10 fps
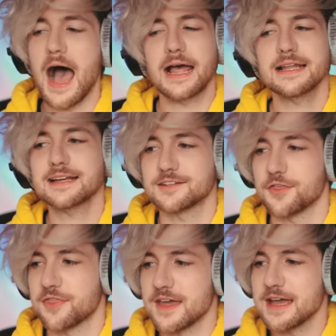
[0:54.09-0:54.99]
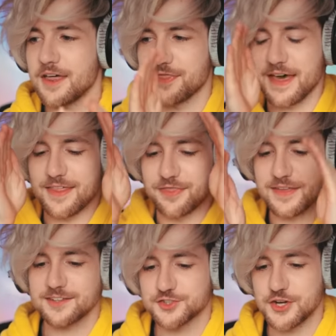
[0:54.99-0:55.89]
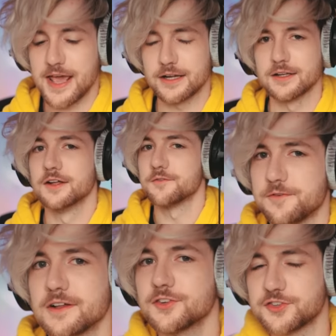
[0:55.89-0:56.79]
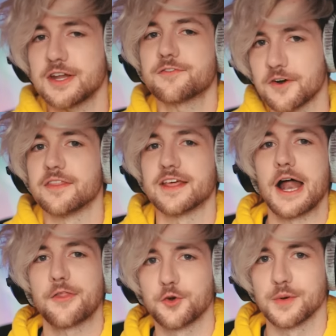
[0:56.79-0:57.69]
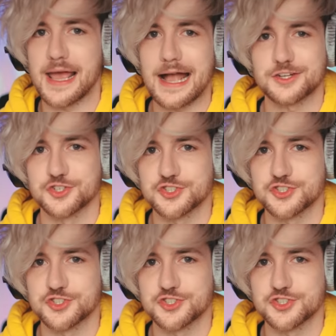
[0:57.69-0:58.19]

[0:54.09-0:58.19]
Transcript: I like to think that this channel feels different than other reaction